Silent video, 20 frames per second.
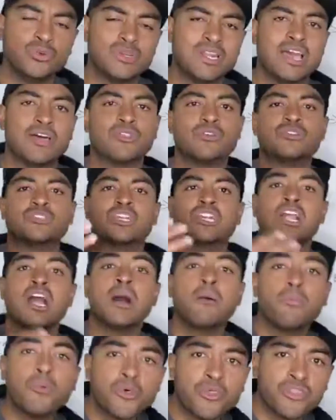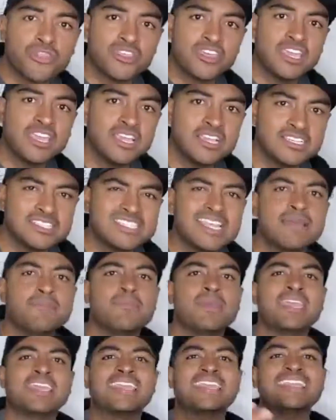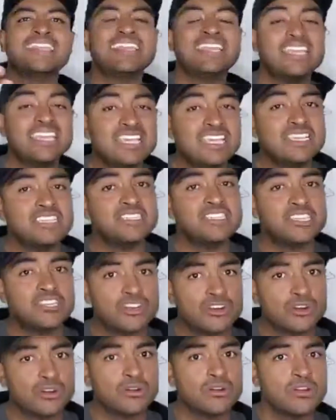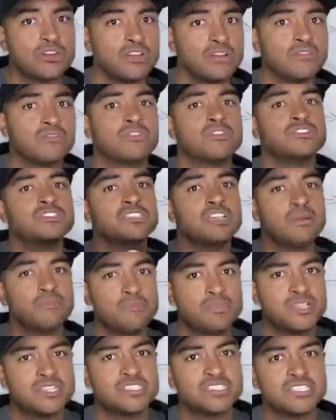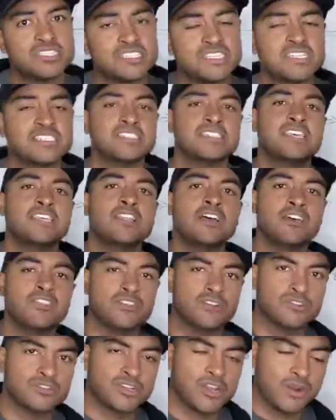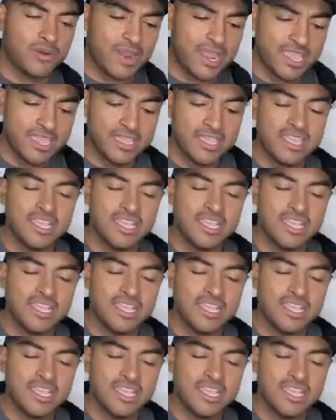Now, there's a couple things that make it easier for some businesses than others, all right?